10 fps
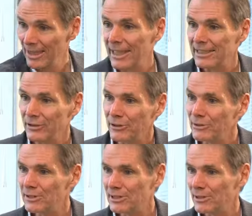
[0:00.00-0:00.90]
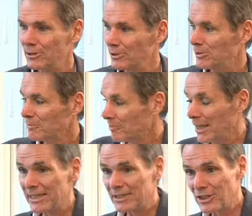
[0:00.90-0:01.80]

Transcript: I can use it to make a